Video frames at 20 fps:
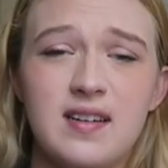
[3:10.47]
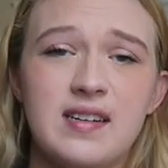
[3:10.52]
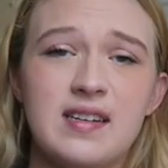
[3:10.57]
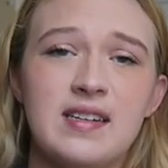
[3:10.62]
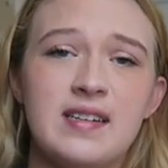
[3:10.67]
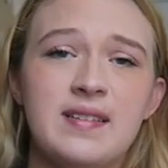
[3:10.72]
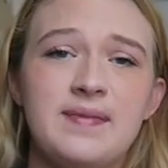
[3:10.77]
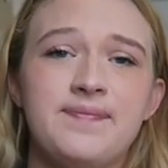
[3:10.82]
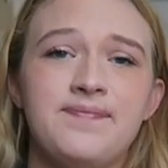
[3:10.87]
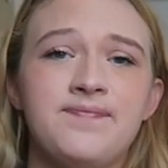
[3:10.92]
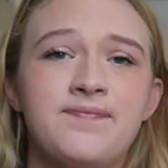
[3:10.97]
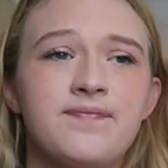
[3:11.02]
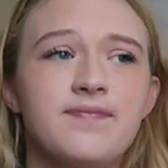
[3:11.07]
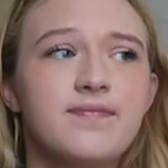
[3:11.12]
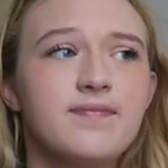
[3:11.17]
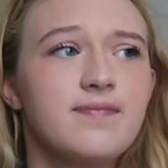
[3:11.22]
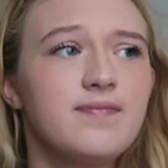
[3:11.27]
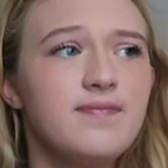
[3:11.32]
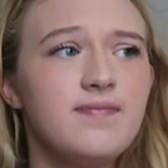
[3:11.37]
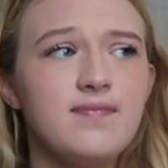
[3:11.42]
um,
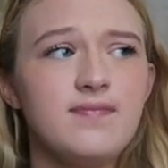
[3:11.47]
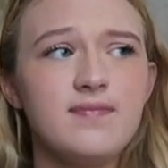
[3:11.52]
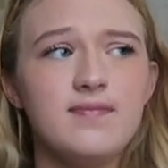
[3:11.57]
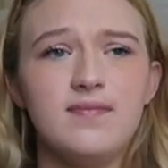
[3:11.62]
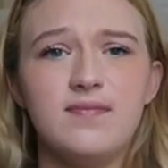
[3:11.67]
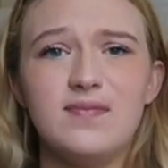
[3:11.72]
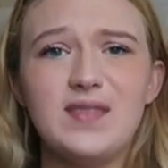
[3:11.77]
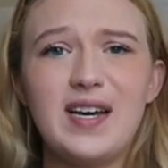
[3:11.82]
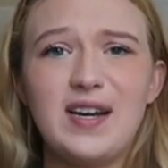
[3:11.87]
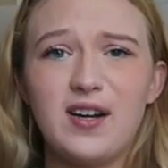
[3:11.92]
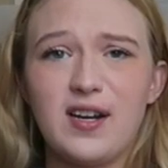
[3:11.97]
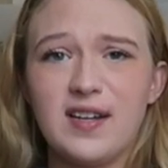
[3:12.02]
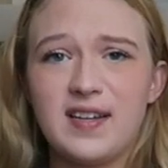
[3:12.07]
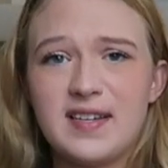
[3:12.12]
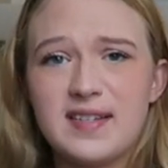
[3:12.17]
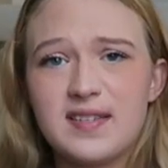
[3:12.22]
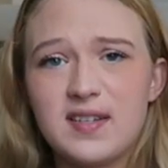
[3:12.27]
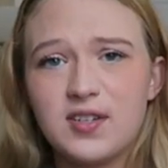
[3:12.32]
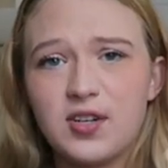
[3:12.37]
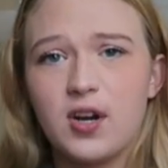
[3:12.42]
or at
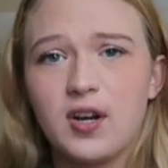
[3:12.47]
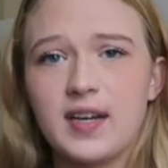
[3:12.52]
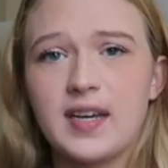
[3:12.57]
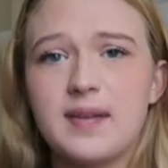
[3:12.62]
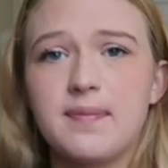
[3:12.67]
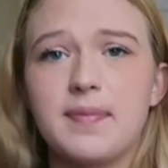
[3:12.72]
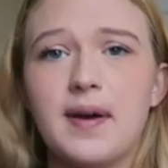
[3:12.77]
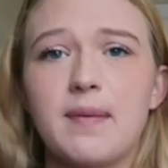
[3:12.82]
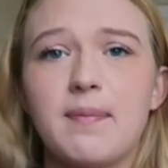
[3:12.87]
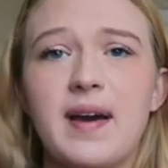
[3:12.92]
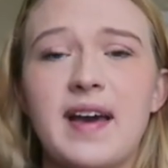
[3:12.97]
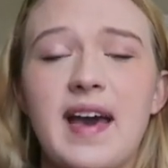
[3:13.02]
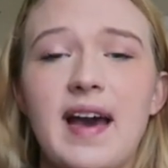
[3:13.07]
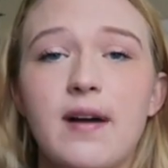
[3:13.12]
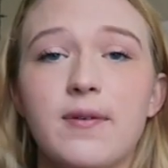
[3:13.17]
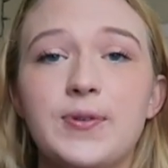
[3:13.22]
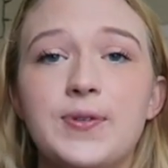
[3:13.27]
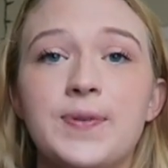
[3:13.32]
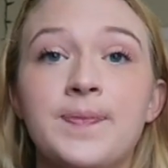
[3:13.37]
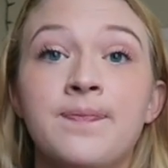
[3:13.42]
least a Target by my
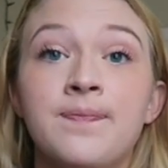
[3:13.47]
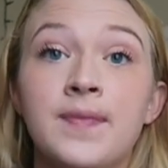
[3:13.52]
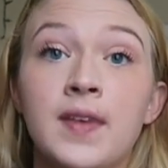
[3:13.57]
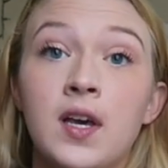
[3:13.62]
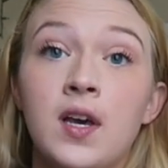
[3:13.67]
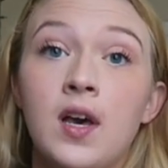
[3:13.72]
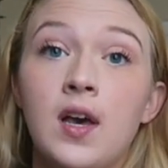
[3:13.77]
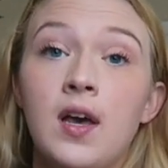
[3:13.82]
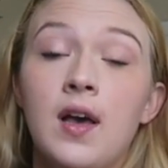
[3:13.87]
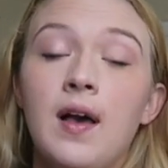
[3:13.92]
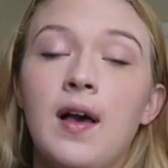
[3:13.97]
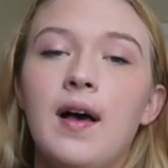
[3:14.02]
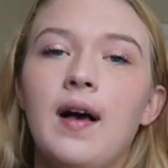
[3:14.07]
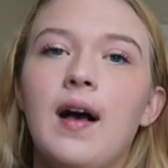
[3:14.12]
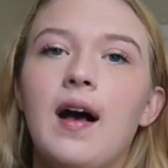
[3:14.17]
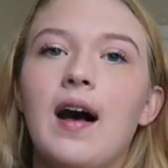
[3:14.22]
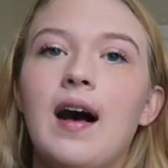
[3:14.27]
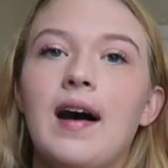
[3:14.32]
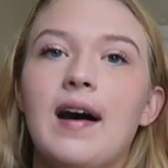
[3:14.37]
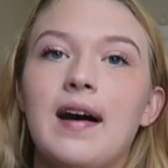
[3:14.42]
house.
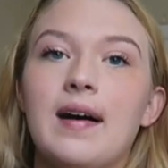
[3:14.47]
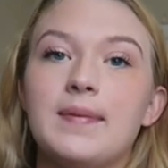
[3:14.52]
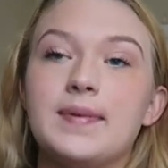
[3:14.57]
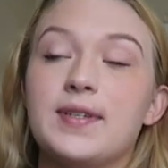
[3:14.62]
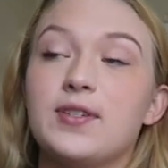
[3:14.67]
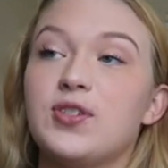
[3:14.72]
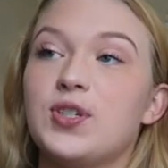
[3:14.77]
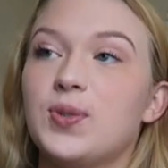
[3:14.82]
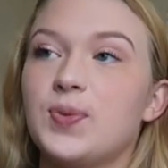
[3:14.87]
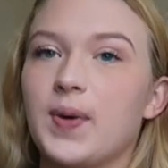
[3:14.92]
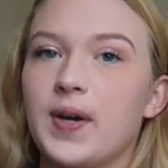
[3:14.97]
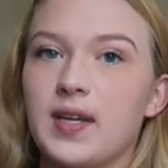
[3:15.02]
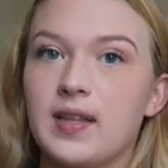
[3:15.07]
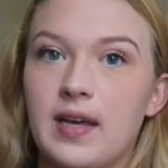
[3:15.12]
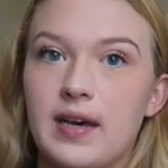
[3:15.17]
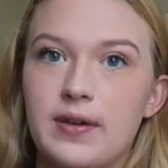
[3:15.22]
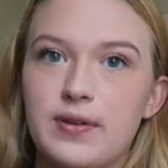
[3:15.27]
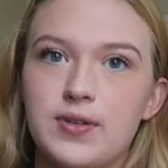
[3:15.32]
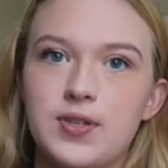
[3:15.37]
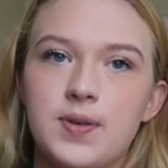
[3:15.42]
Um, so she's wearing
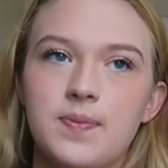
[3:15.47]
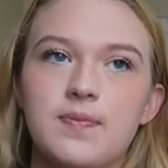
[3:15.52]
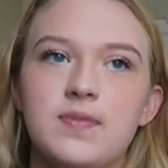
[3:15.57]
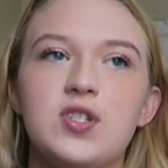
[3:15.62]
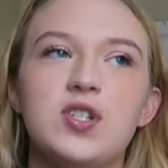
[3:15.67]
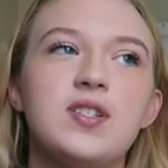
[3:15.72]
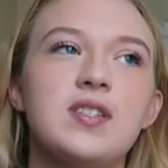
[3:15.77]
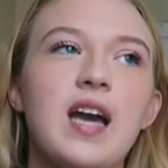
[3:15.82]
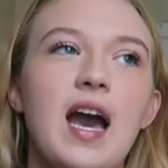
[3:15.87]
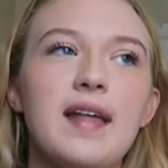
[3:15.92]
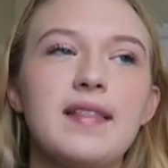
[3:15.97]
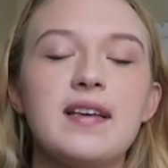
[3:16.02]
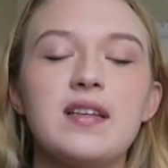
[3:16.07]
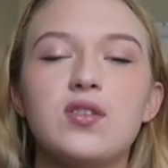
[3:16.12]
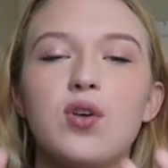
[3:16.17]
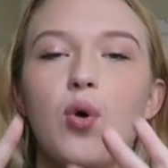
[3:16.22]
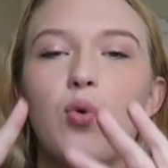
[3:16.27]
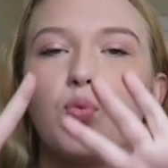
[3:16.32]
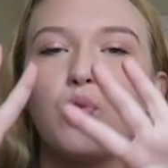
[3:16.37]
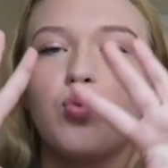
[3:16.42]
those. She's got
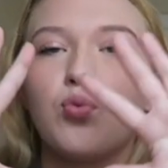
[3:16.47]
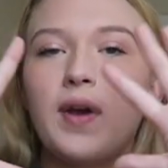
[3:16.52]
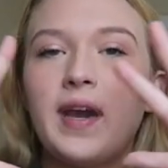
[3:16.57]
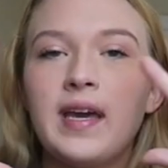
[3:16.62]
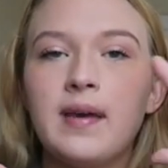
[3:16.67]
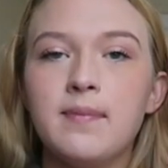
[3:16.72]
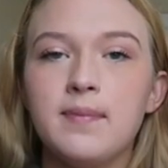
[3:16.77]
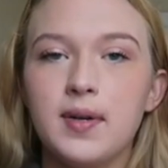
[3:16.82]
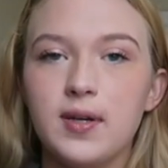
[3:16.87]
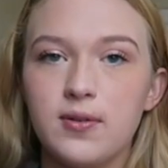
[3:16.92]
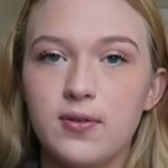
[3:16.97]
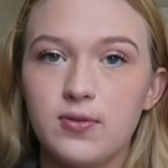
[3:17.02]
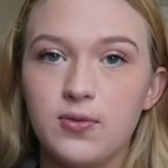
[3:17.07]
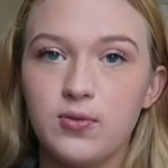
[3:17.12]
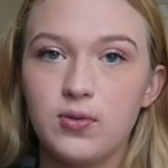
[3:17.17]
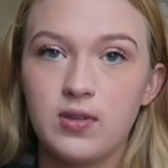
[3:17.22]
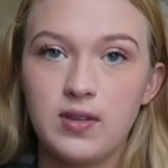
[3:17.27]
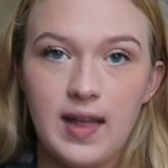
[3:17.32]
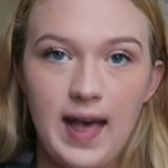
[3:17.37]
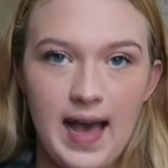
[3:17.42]
these
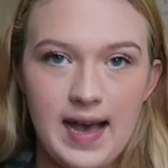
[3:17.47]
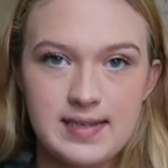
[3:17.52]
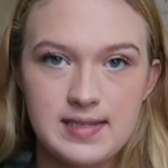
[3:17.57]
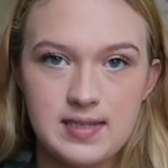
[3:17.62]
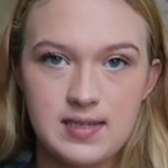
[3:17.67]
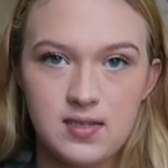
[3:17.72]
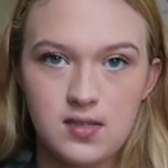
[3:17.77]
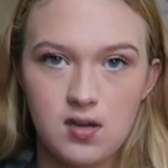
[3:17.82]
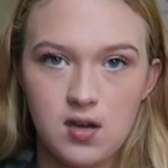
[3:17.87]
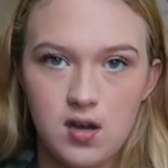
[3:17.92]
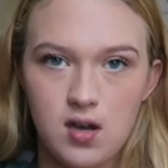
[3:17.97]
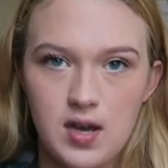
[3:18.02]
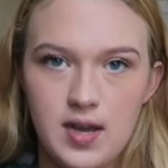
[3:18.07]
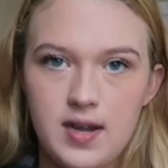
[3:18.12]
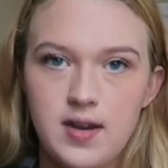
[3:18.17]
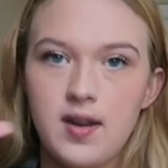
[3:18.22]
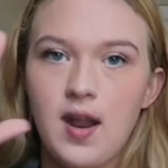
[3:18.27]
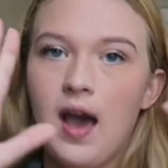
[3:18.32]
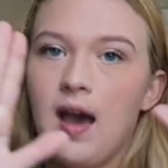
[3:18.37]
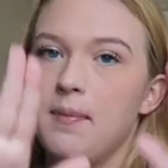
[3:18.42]
rainbow glasses
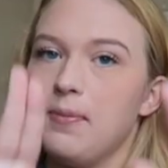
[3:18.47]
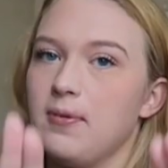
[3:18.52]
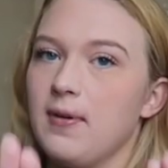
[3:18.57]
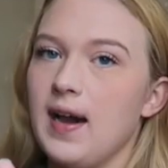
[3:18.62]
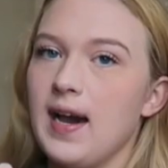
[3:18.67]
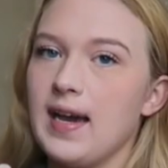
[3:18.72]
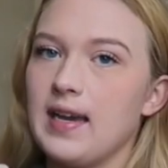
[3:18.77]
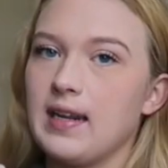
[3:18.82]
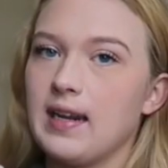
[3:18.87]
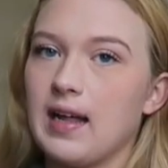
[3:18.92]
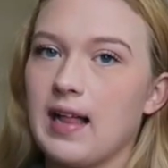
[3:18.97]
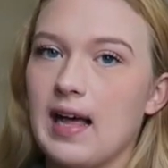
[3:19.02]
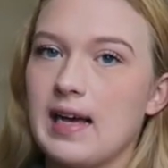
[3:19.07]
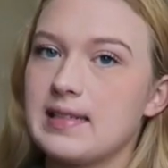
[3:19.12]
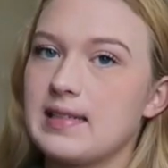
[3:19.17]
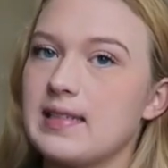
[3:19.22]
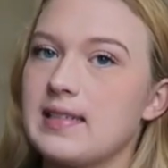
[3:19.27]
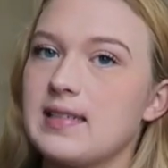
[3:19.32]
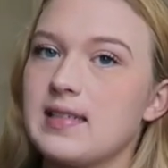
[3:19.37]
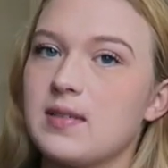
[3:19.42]
on, not pride
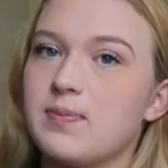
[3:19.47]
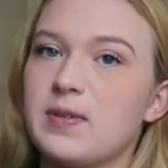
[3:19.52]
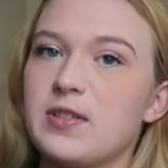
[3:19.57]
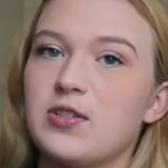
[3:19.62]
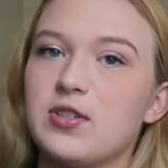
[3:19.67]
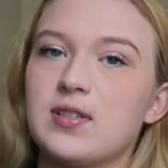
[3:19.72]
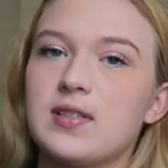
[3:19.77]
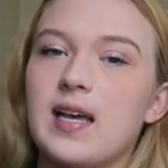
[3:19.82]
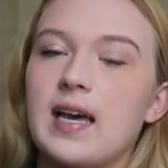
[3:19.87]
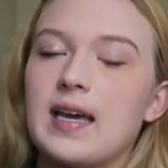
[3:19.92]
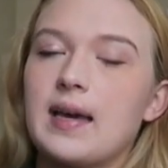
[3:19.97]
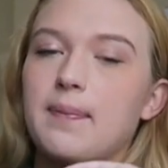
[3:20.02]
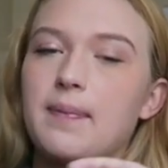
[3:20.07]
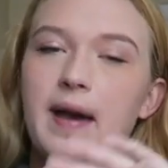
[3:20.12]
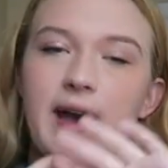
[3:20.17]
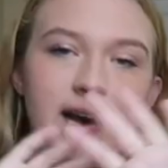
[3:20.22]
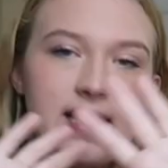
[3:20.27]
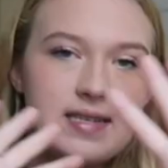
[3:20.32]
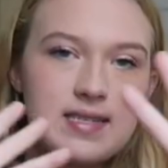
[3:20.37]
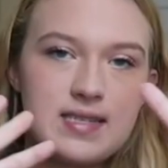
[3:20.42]
glasses, but just like
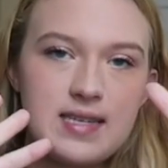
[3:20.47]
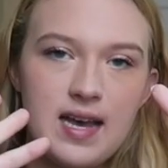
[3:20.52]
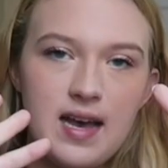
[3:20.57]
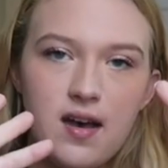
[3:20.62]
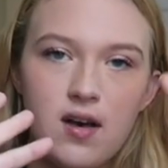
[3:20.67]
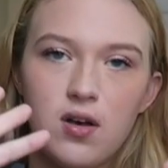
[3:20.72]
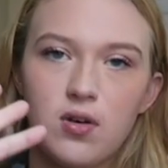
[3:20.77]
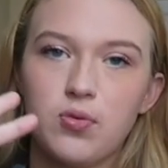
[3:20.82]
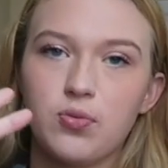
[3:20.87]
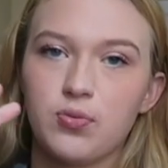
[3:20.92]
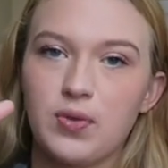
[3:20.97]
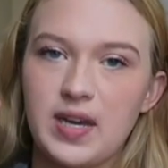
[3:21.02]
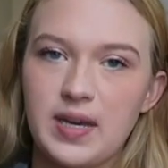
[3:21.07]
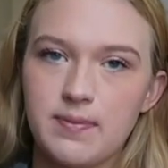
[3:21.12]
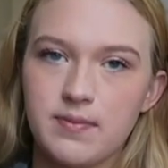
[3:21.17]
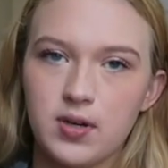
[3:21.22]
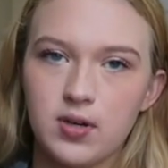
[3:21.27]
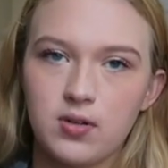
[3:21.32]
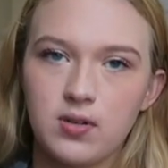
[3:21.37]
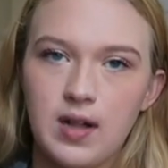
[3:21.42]
pastel
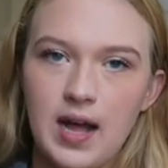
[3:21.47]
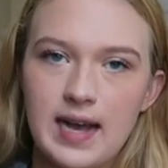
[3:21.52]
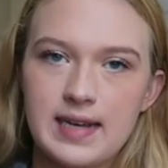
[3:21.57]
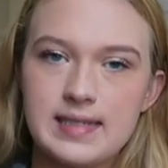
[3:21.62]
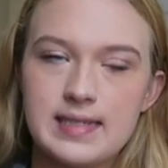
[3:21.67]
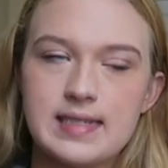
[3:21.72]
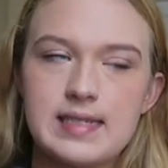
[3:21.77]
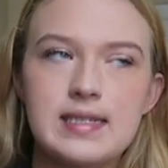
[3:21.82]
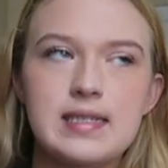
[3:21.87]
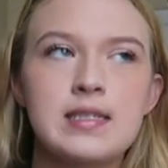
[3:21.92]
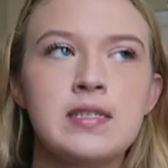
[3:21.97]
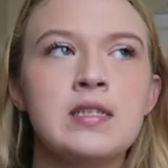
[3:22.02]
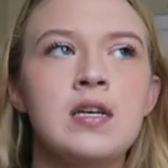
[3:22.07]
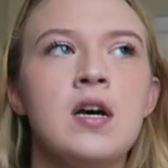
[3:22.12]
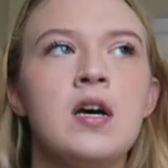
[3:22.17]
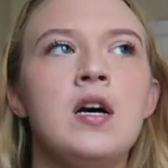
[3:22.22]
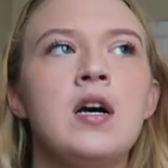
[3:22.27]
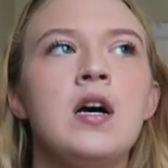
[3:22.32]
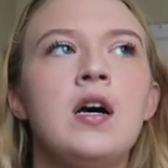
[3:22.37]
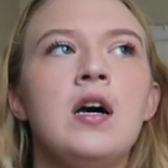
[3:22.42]
rainbow glasses.
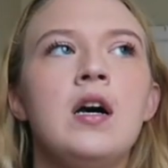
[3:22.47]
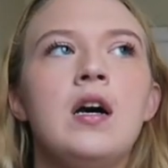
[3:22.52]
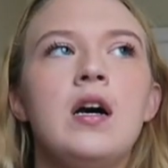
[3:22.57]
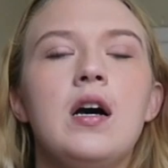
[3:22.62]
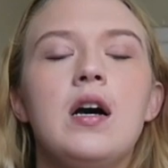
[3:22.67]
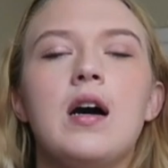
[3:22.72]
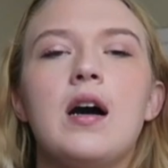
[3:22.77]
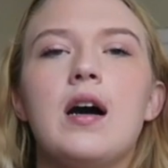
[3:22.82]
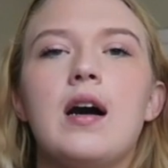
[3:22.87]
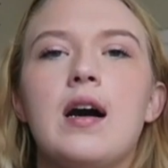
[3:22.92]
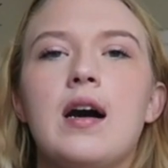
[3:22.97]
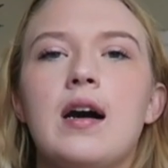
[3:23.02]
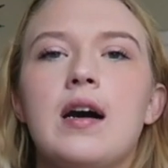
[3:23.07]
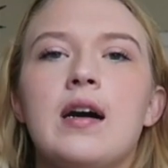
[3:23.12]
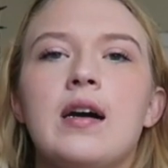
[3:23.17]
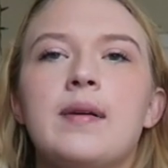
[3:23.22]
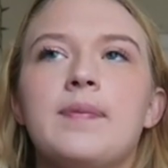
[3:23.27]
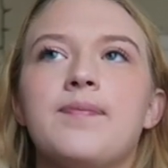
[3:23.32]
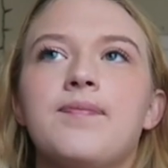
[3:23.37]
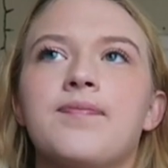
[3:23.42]

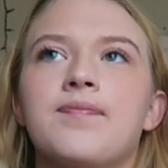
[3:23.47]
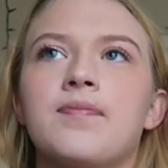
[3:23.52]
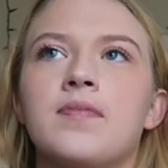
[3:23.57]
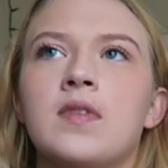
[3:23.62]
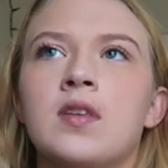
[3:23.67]
Um,